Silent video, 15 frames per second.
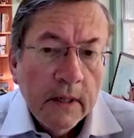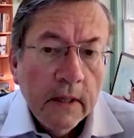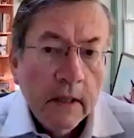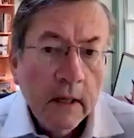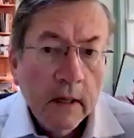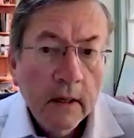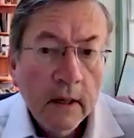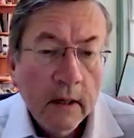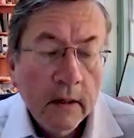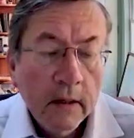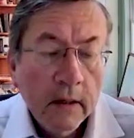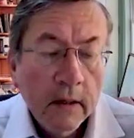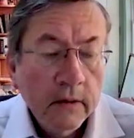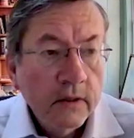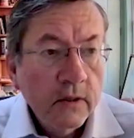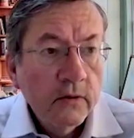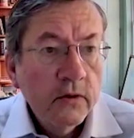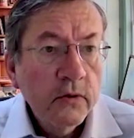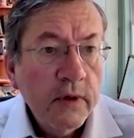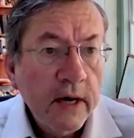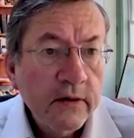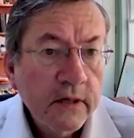I mean, the
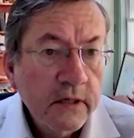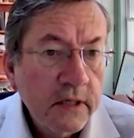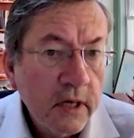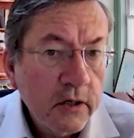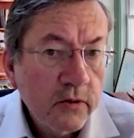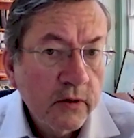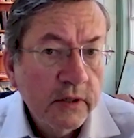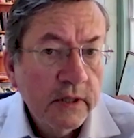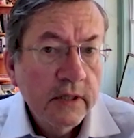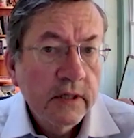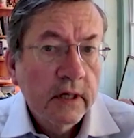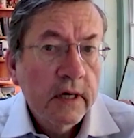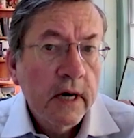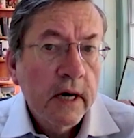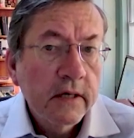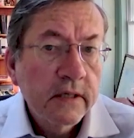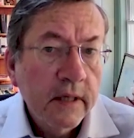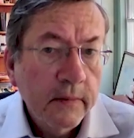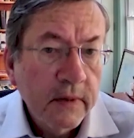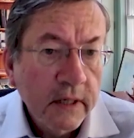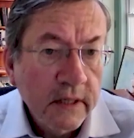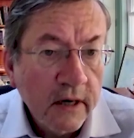2010 strategic
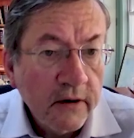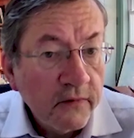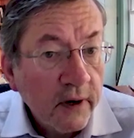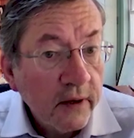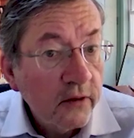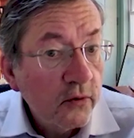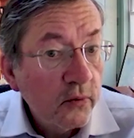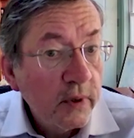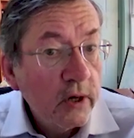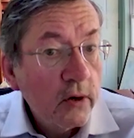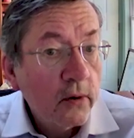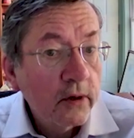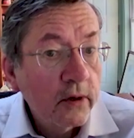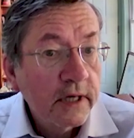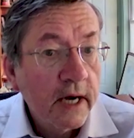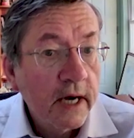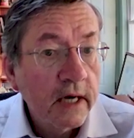concept identified three core